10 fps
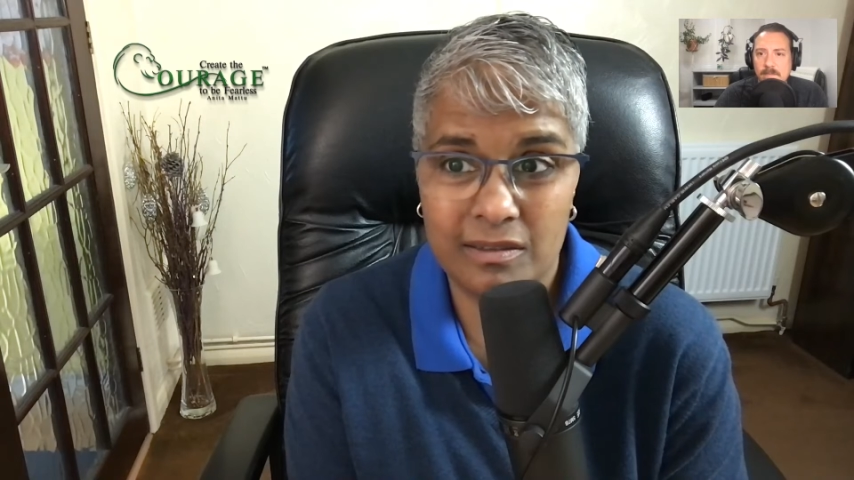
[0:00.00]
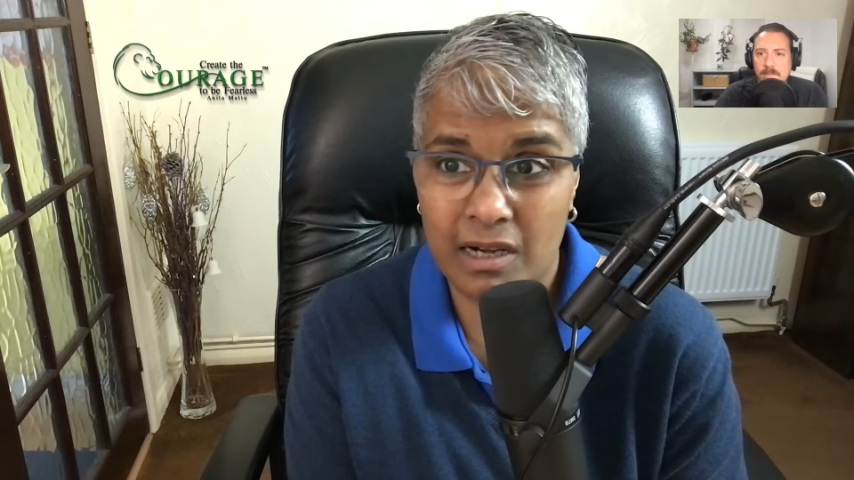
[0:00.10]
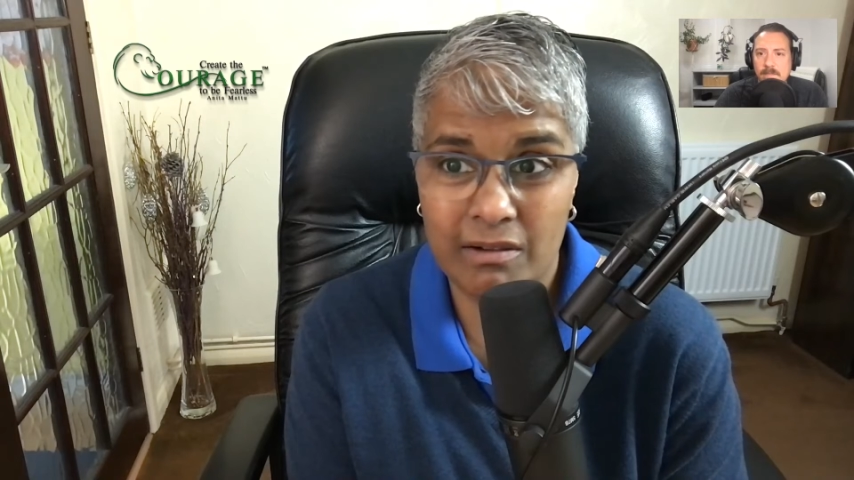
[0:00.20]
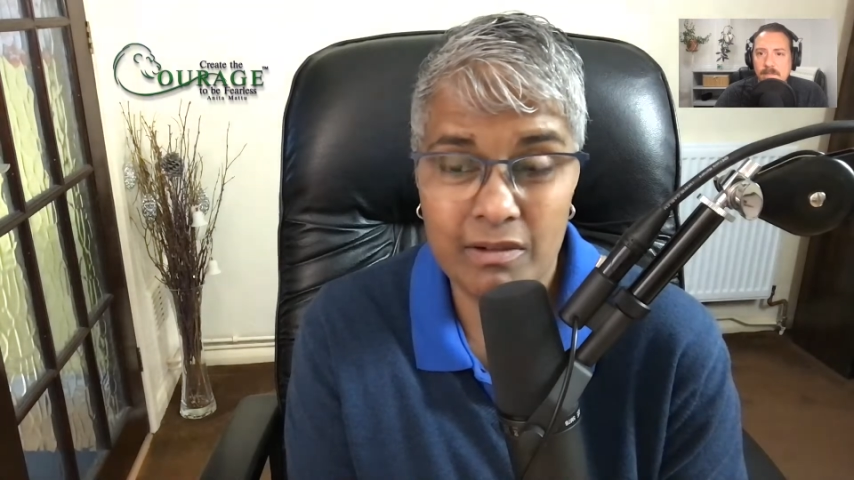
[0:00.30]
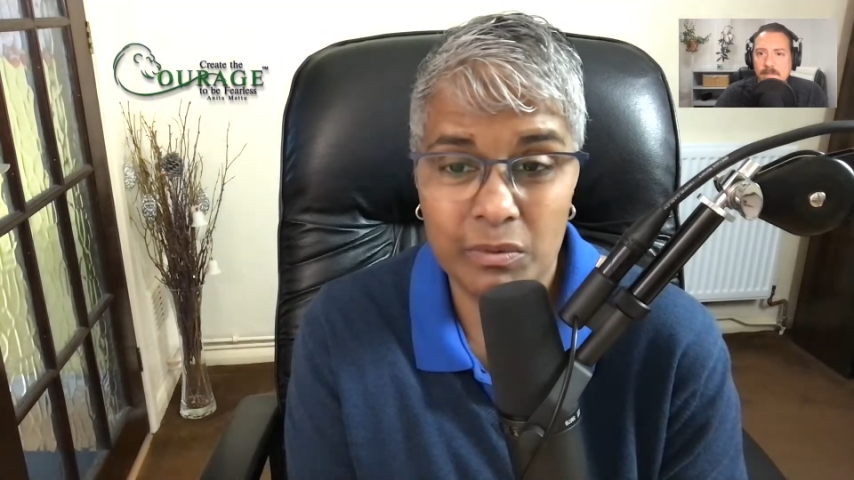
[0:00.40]

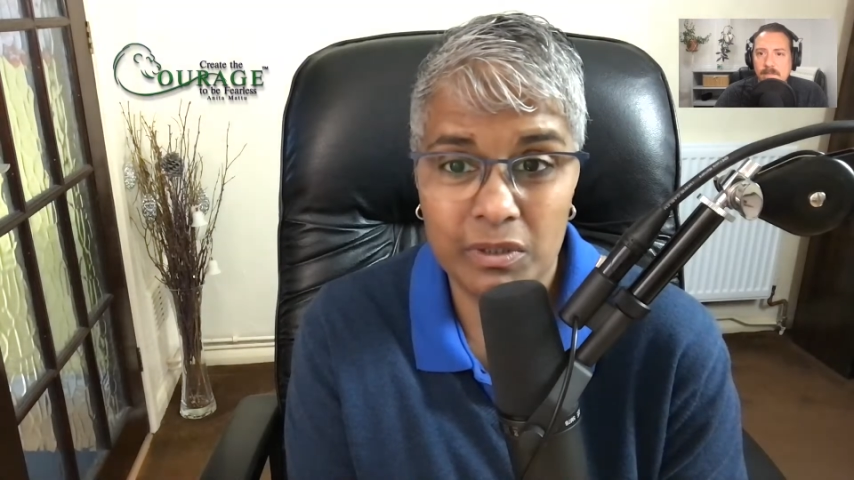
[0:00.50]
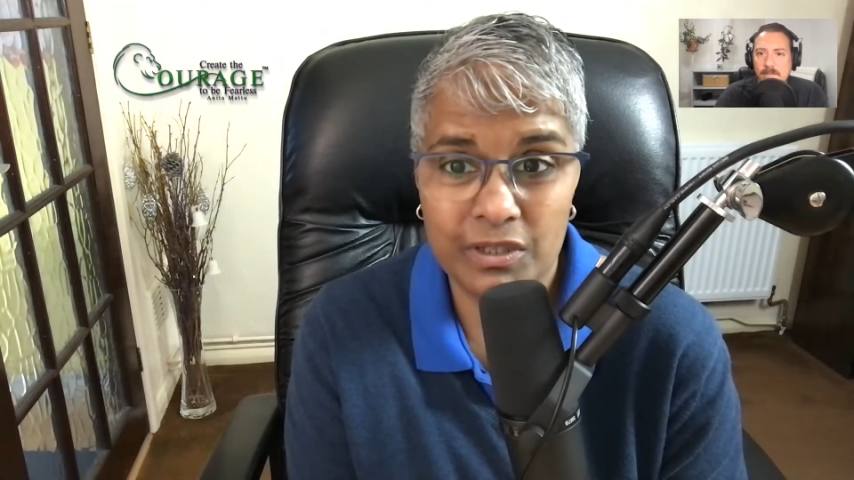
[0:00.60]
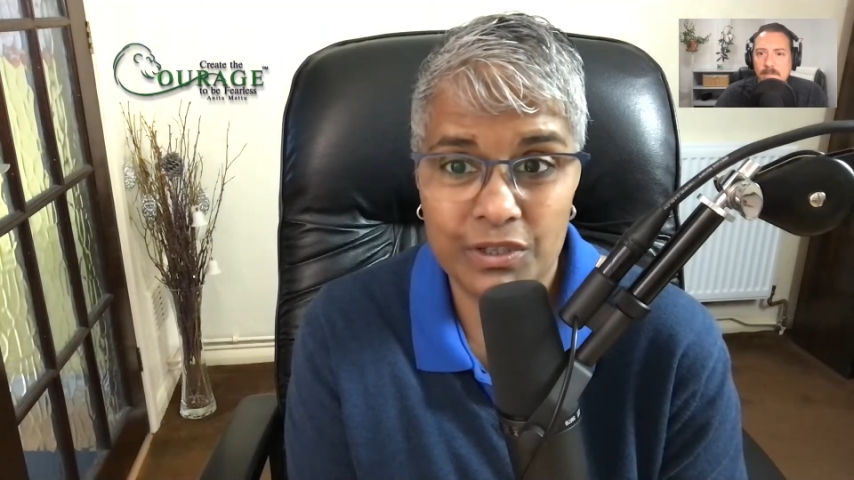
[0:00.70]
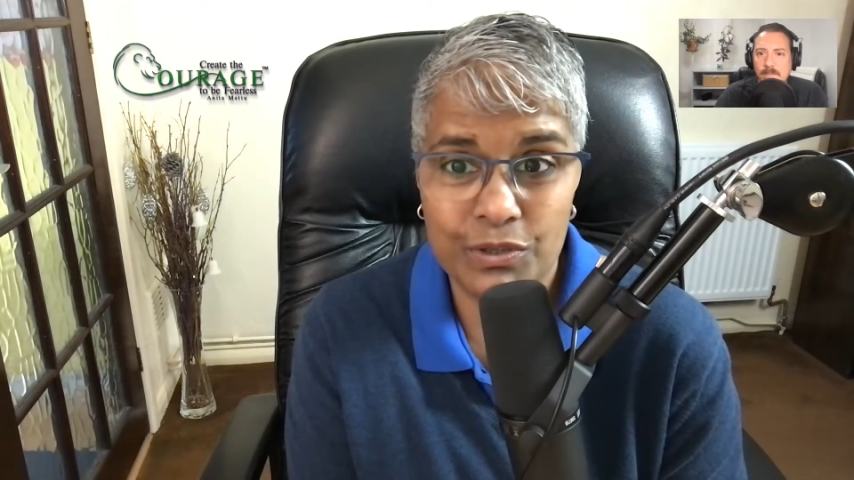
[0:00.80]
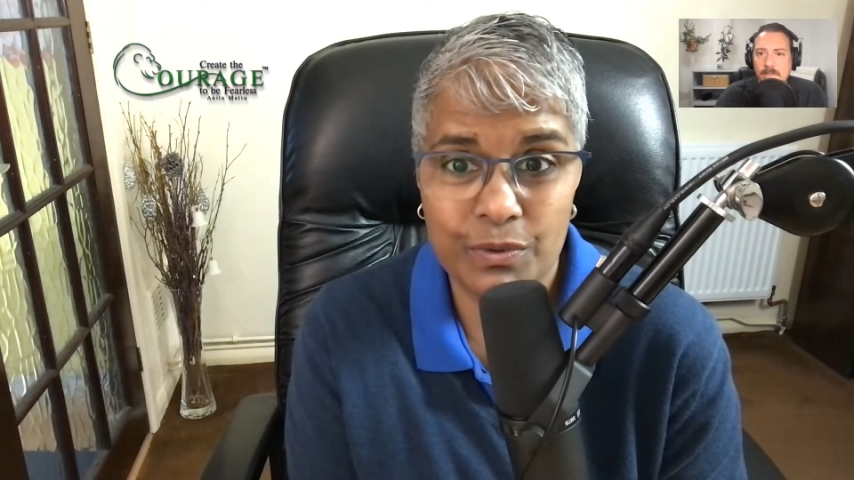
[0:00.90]
terrible
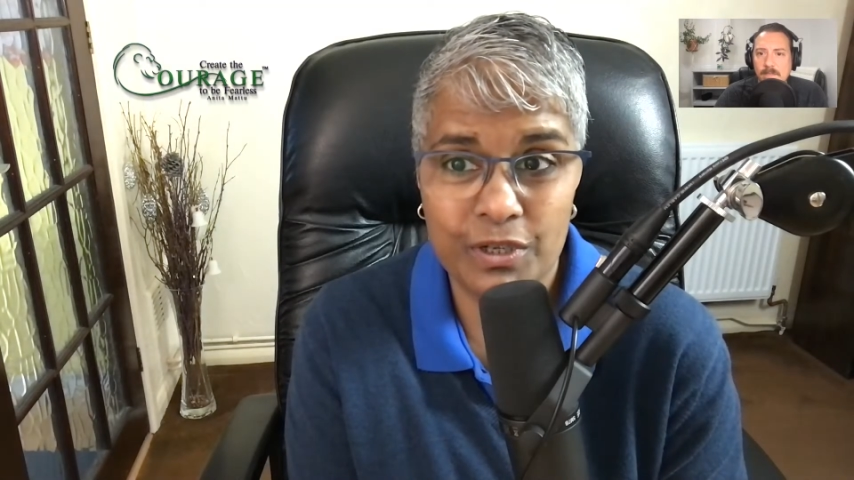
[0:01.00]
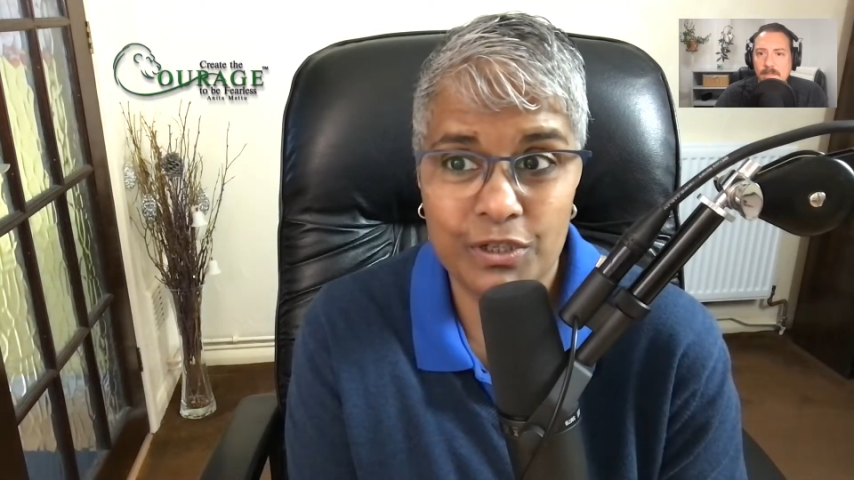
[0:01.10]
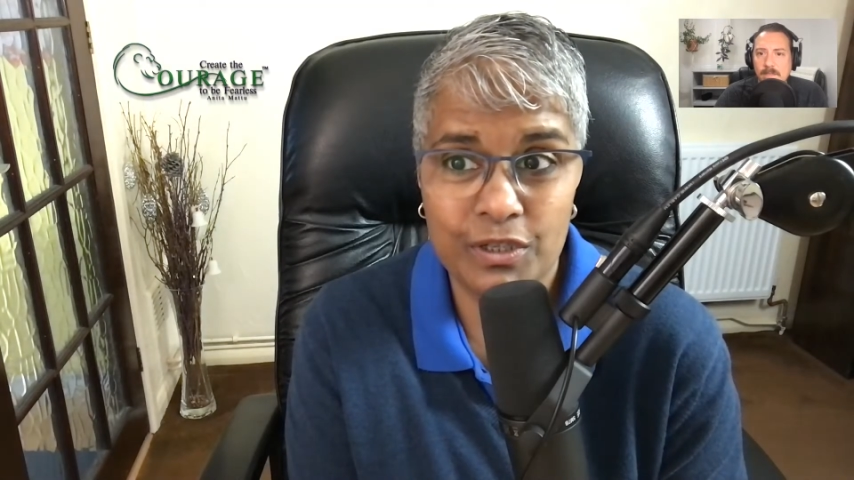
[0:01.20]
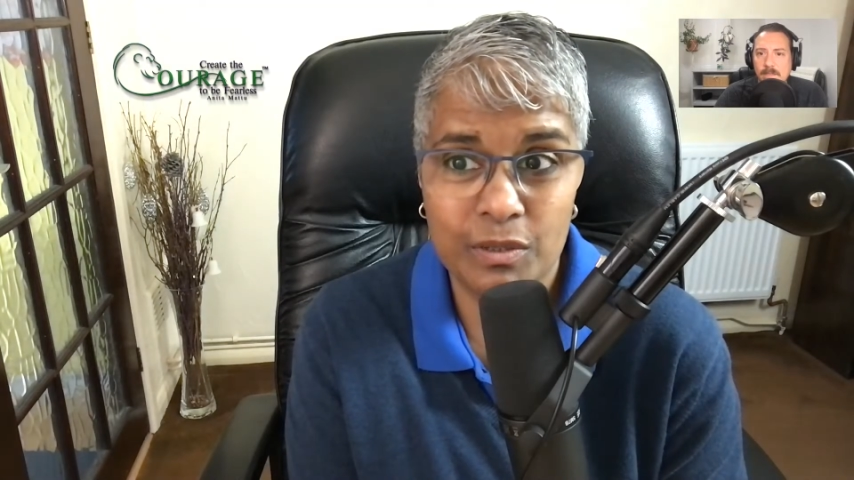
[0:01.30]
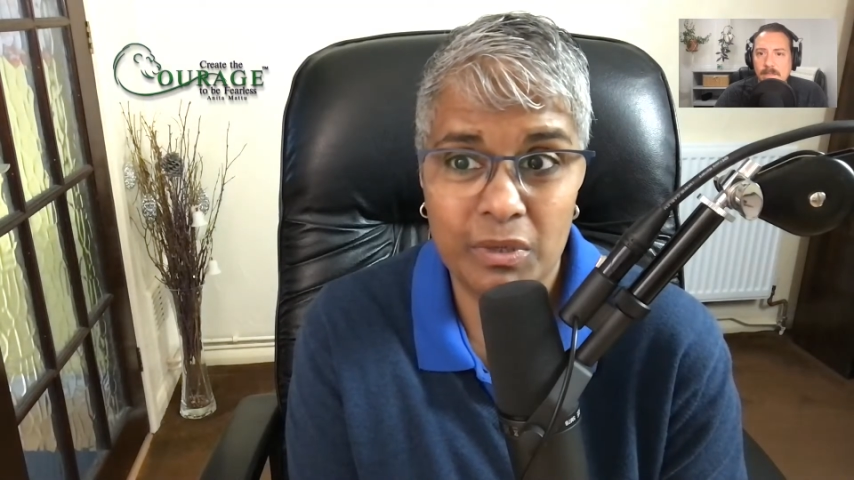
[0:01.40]

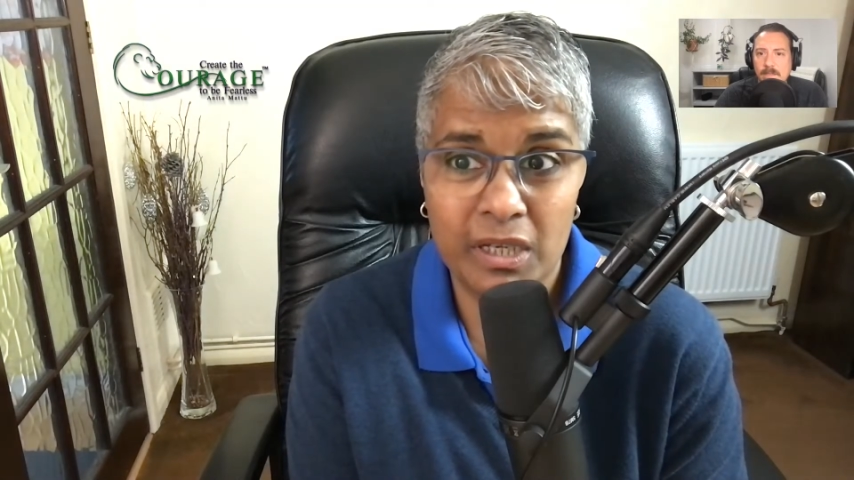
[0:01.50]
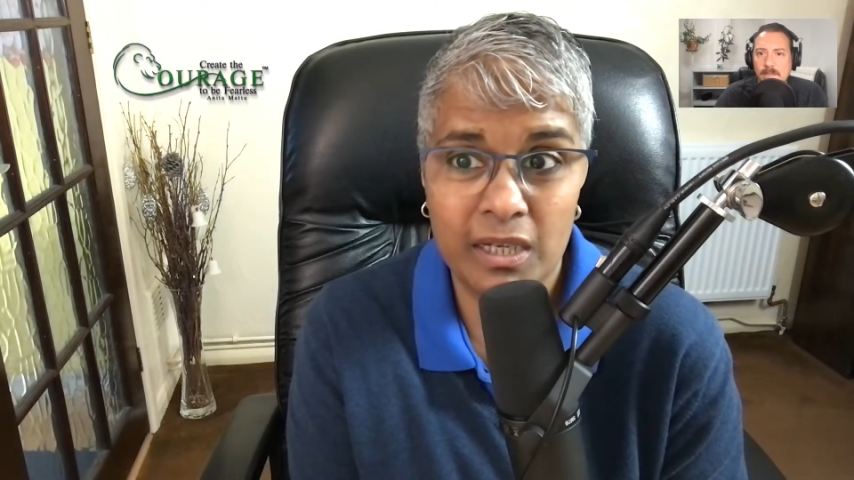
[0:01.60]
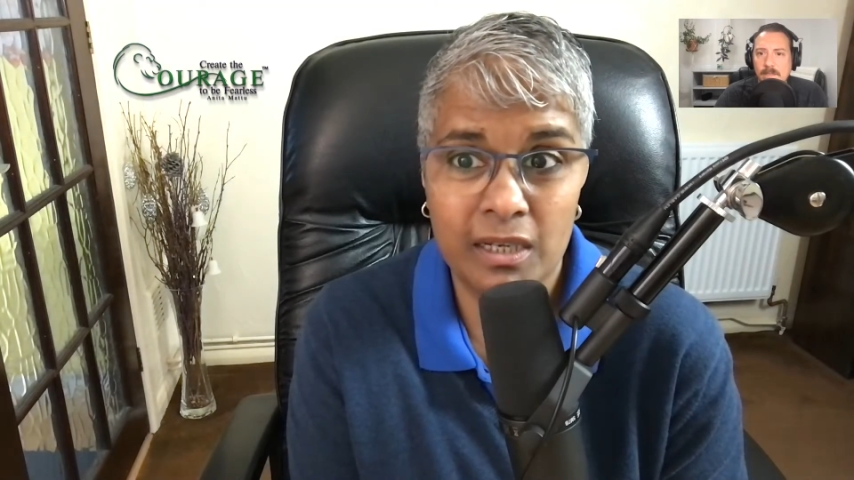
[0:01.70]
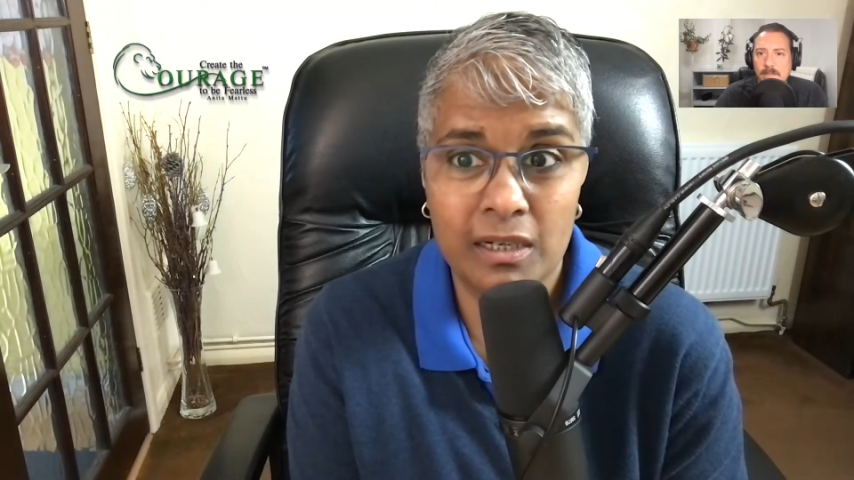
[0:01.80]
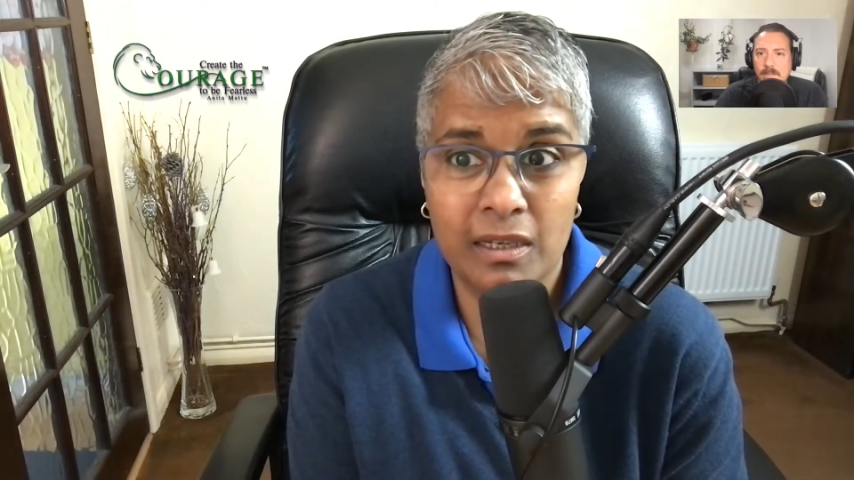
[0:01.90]
situation to
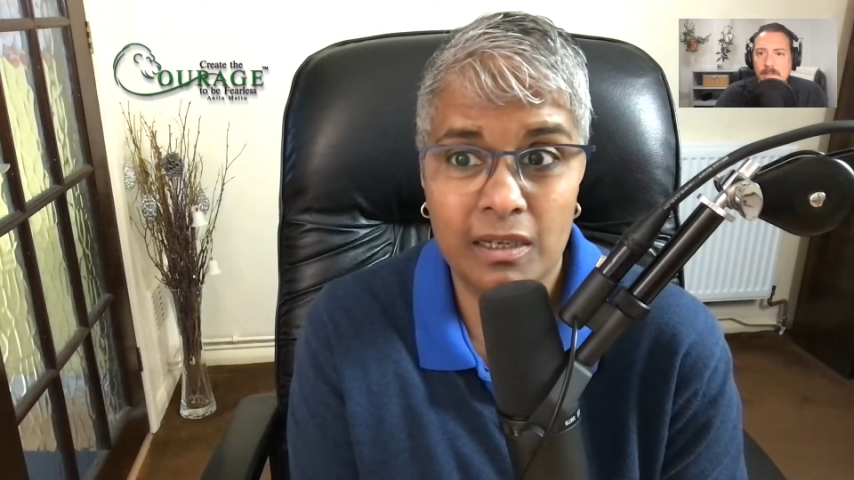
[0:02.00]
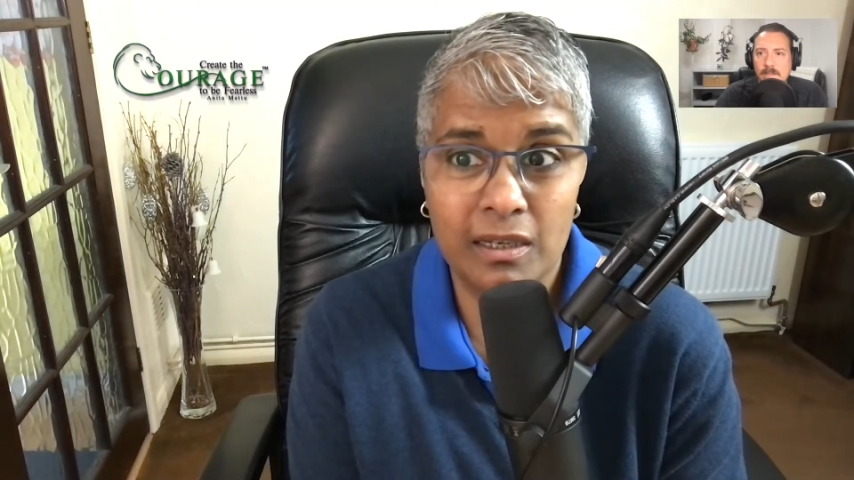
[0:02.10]
be in.